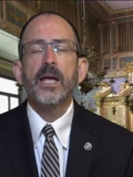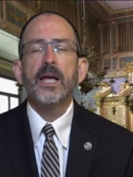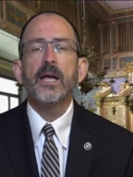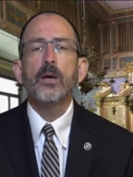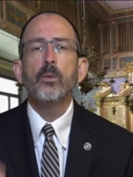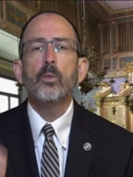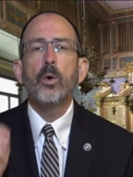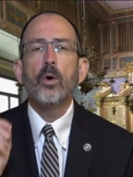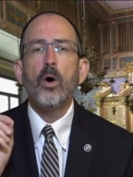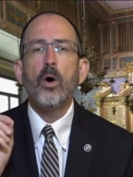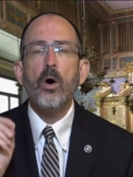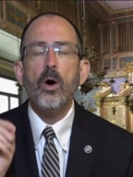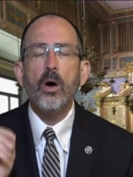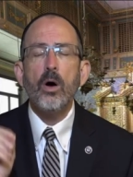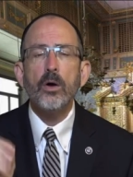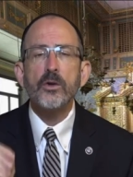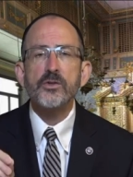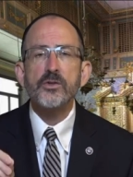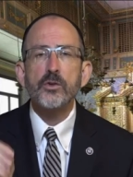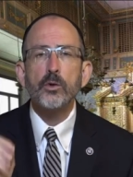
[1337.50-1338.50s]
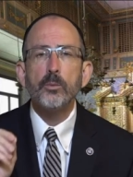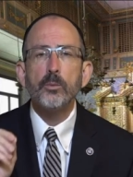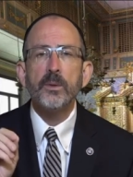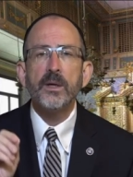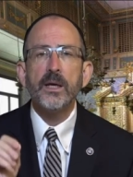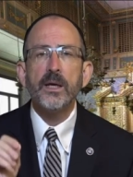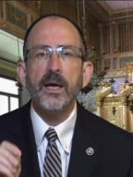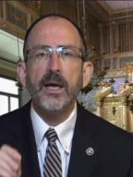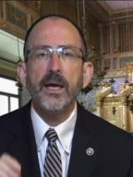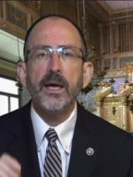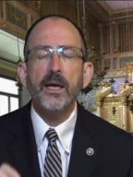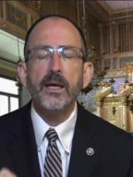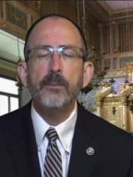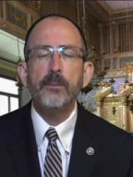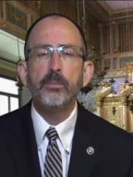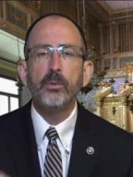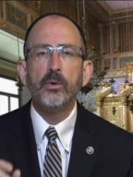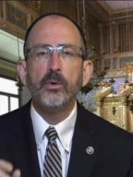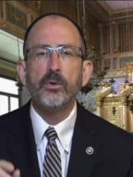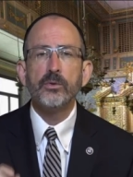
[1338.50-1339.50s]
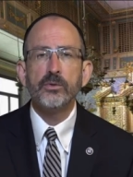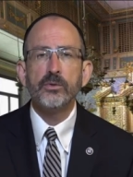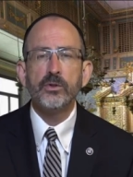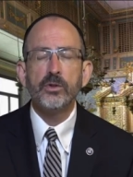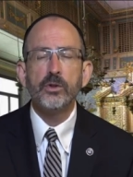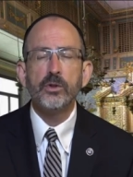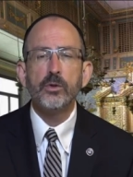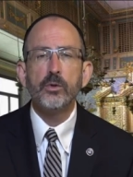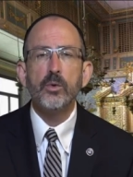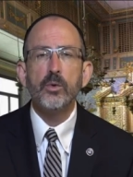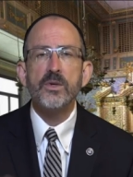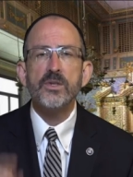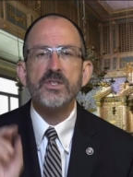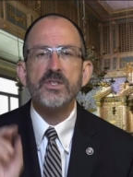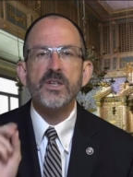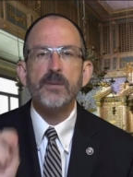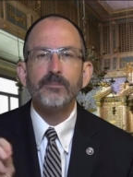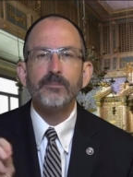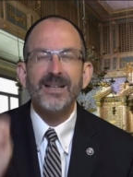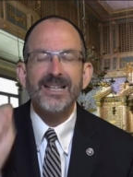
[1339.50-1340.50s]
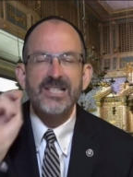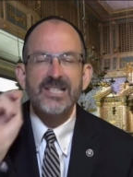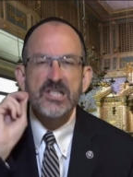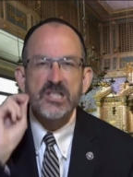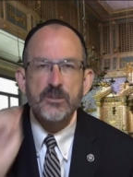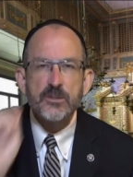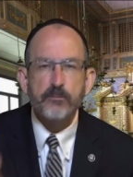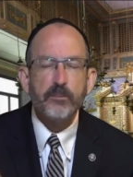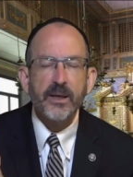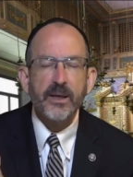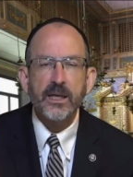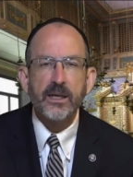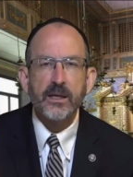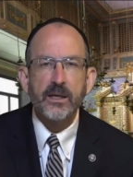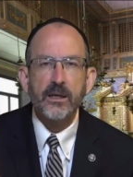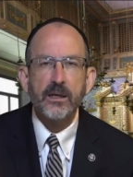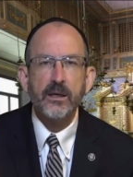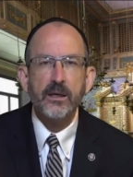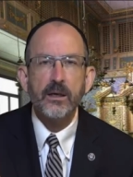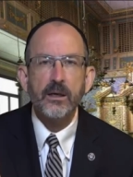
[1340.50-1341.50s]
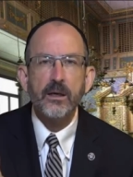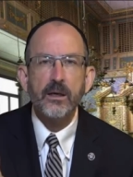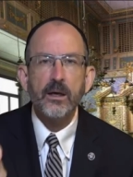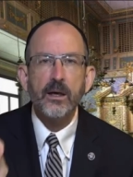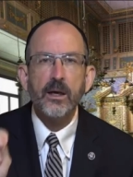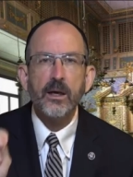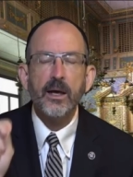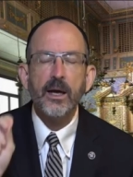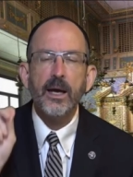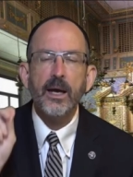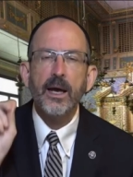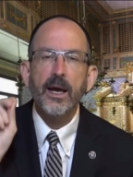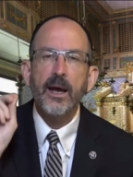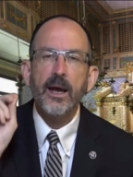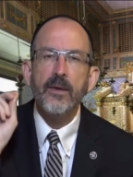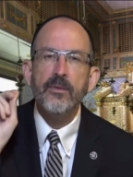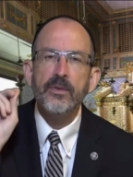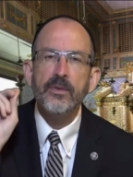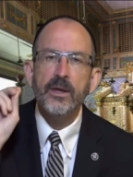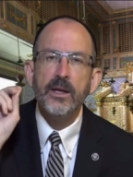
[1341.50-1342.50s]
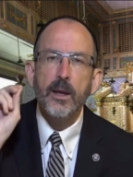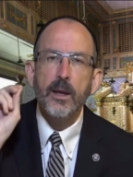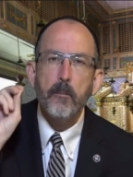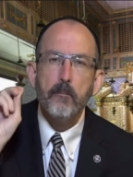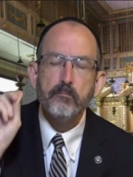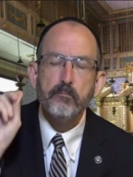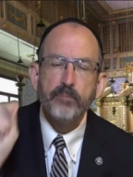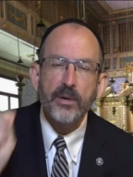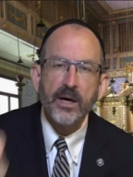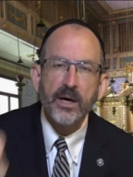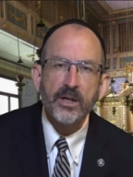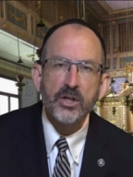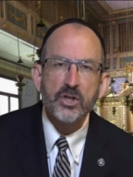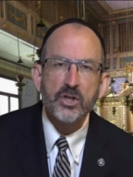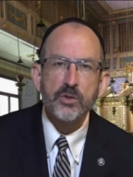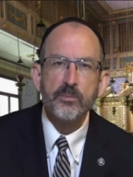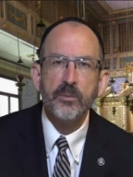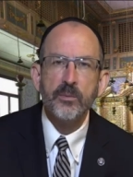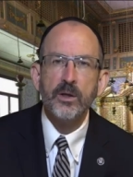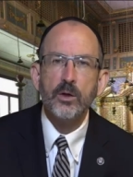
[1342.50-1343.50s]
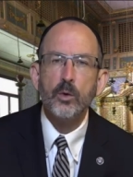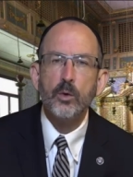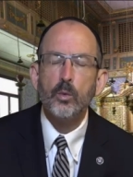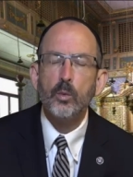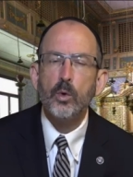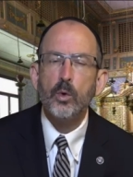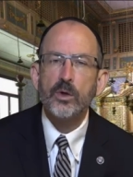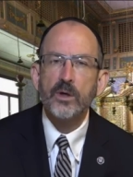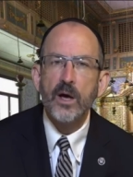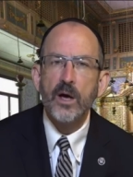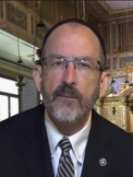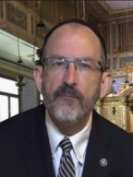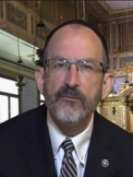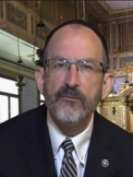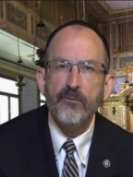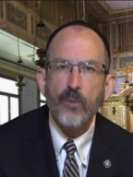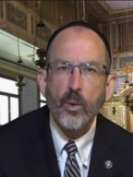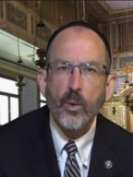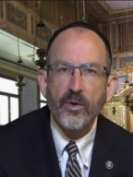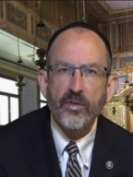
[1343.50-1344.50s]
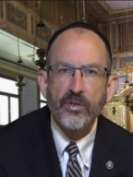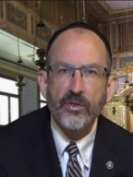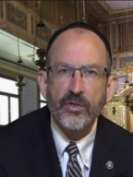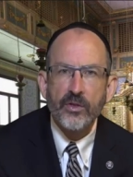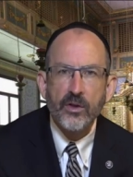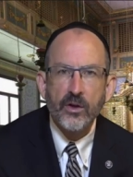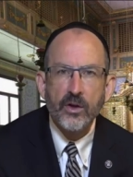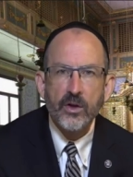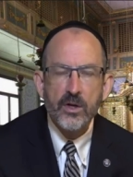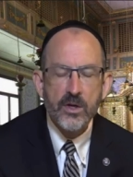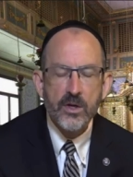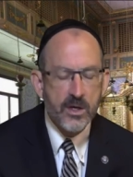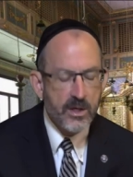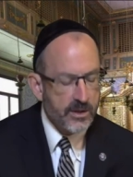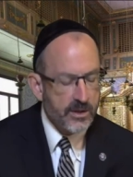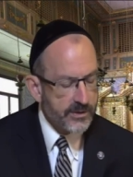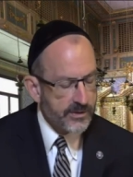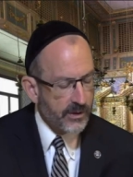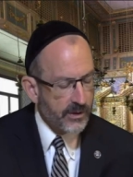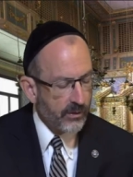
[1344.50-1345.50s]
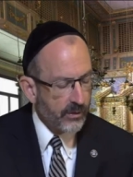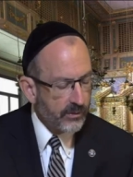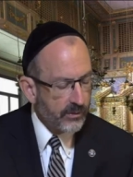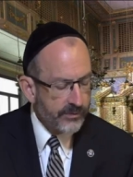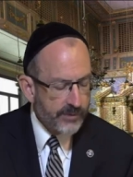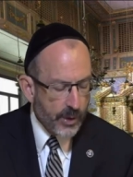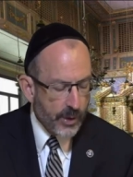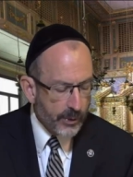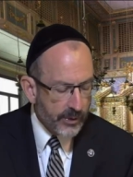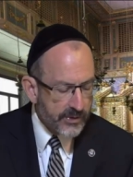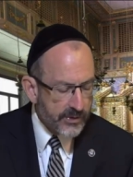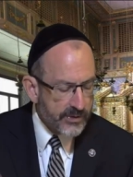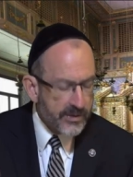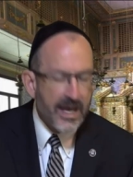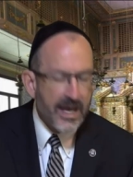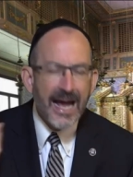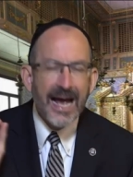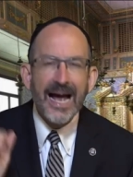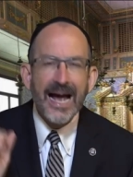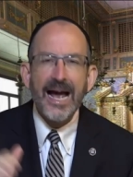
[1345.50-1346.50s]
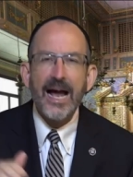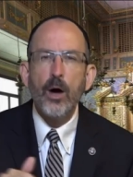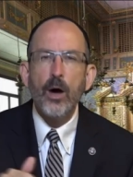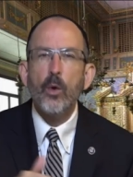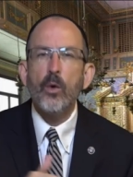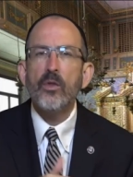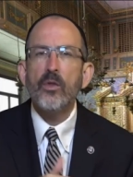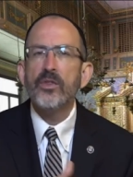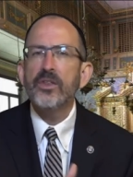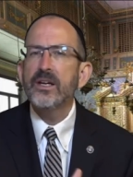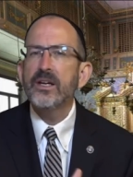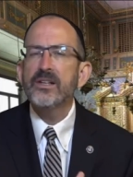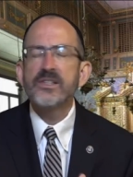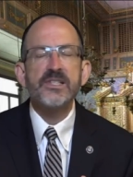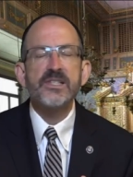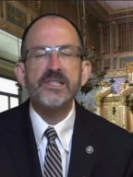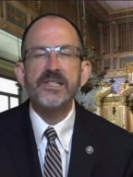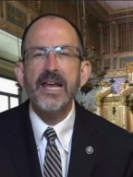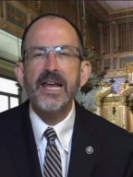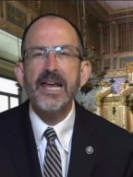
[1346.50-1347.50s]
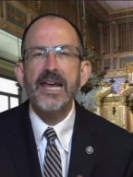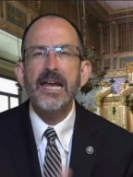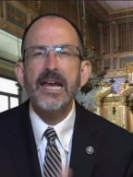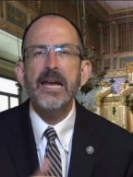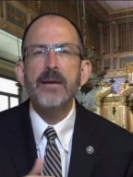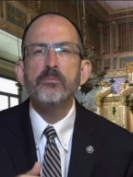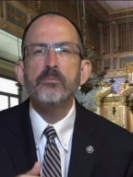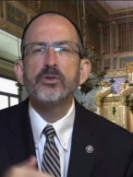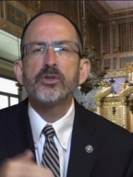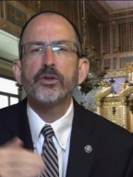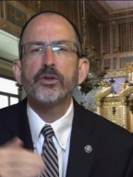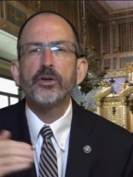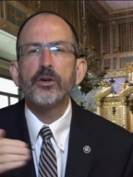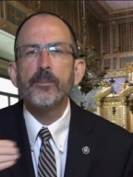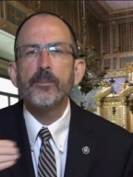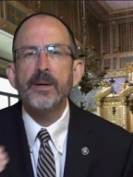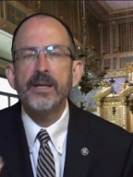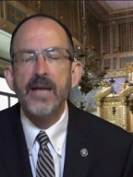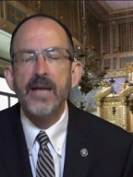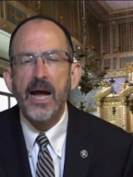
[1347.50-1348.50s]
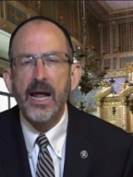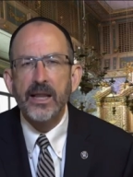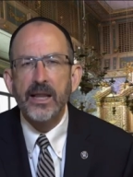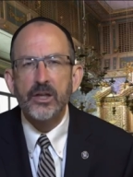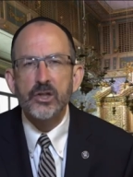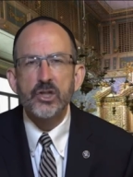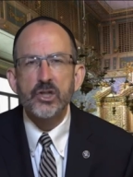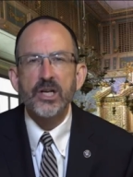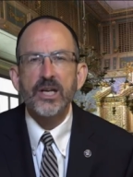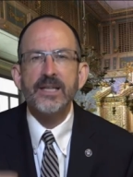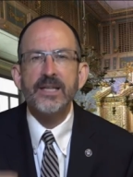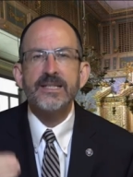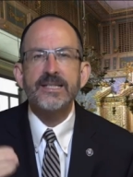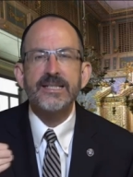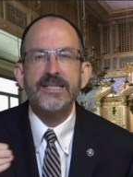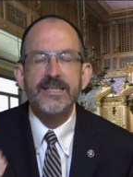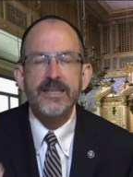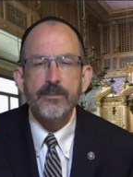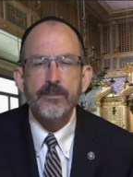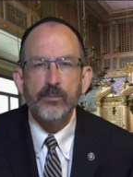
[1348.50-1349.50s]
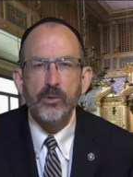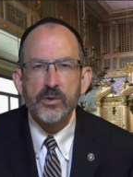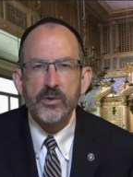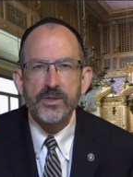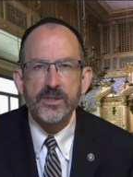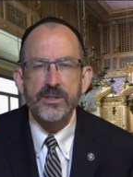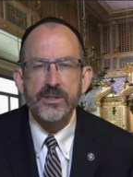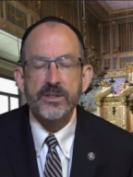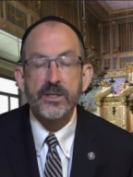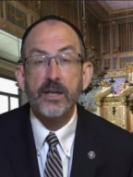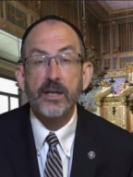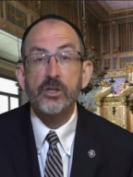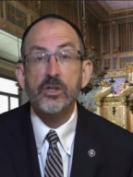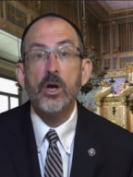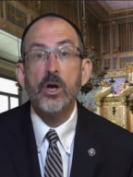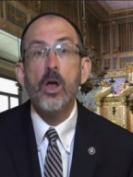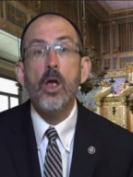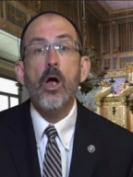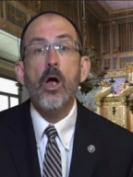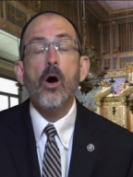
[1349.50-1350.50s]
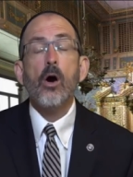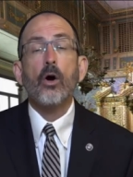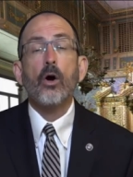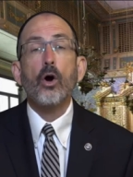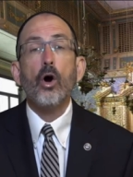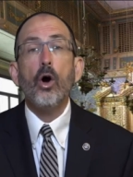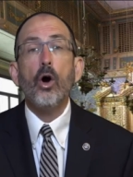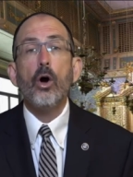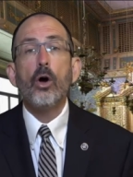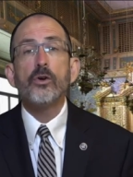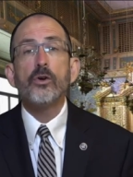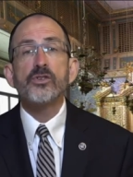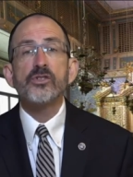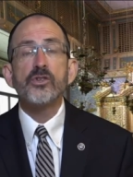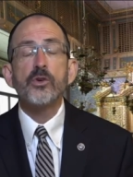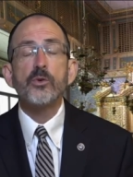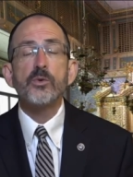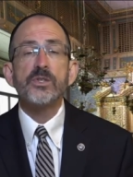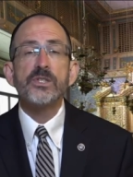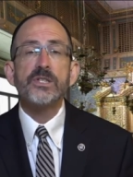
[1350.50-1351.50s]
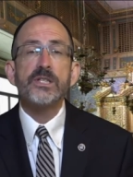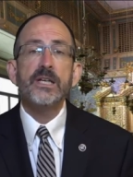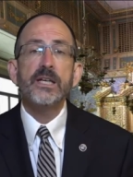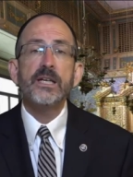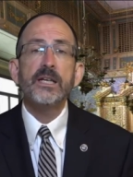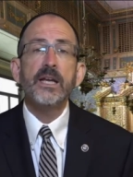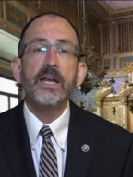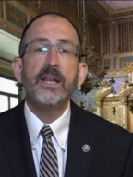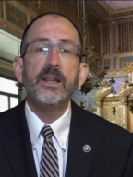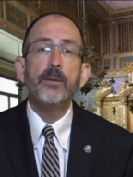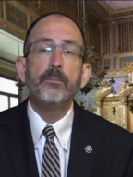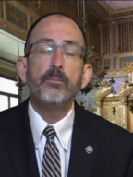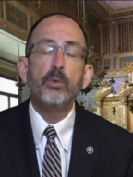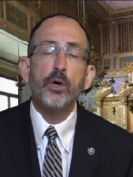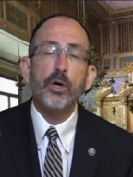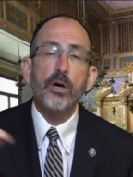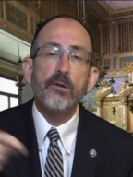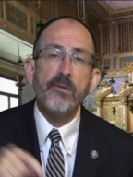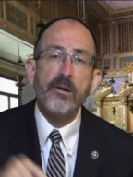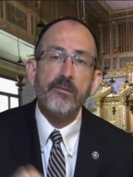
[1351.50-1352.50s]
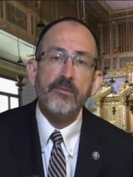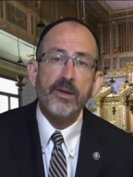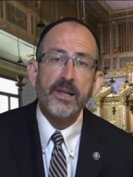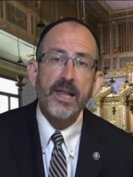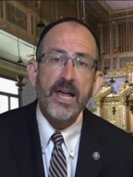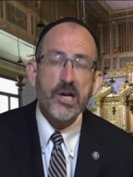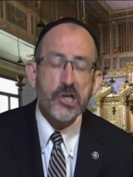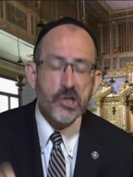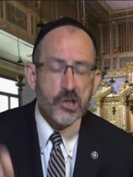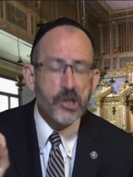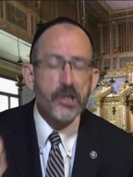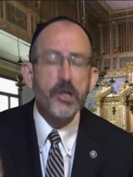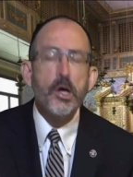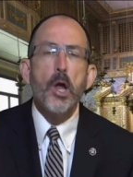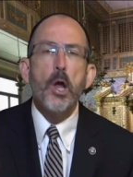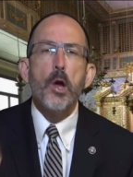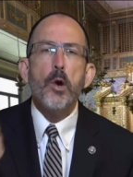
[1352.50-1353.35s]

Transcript: he will also be able to simply speak, and the punishment will come forth. So, notice how these same terminology and symbols and such are also seen in the book of Revelation